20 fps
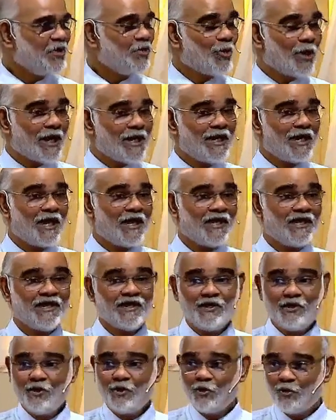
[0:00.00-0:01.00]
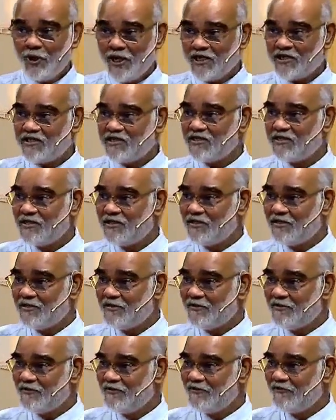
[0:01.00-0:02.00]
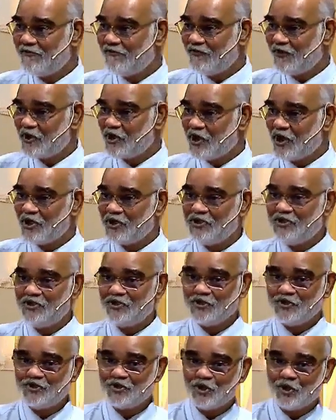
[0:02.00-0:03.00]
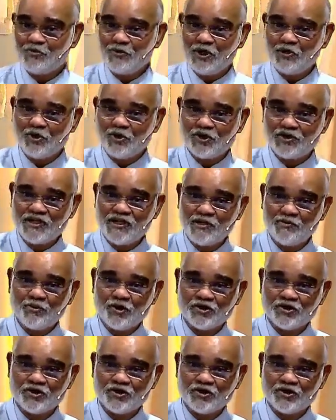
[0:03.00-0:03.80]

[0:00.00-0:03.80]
while I wait for God to show me what He